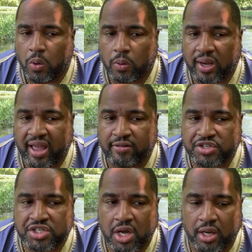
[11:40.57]
life
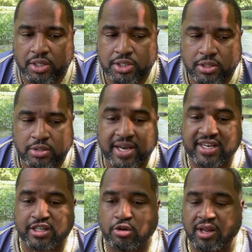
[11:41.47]
sucks. Especially
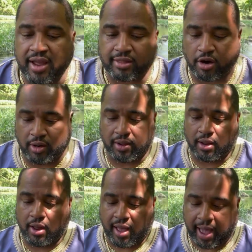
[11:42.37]
at 28, 30.
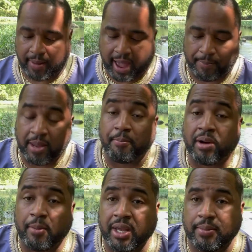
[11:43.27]
I've been
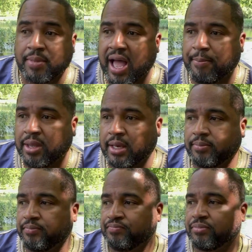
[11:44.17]
bumming. I've been
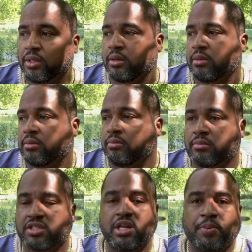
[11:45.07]

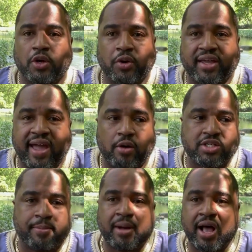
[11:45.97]
sleeping on the couch
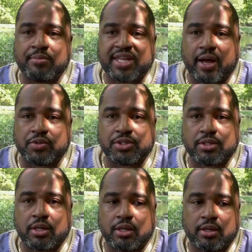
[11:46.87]
at mom's
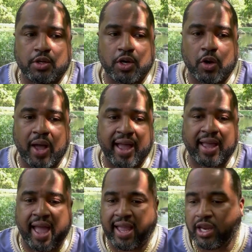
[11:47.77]
house. You know,
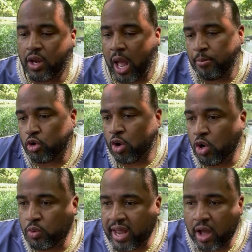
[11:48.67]
I'm
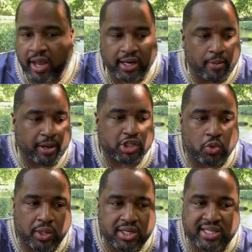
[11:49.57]
grown now. I ain't in my
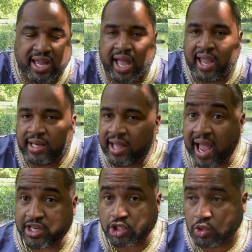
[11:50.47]
20s. I ain't in
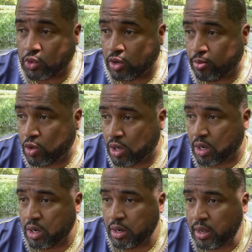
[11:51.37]
high school no more.
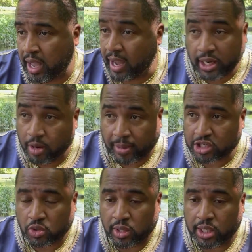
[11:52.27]
I ain't in my
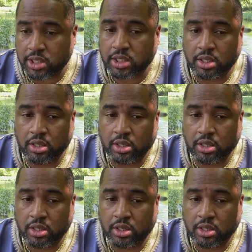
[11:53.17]
20s.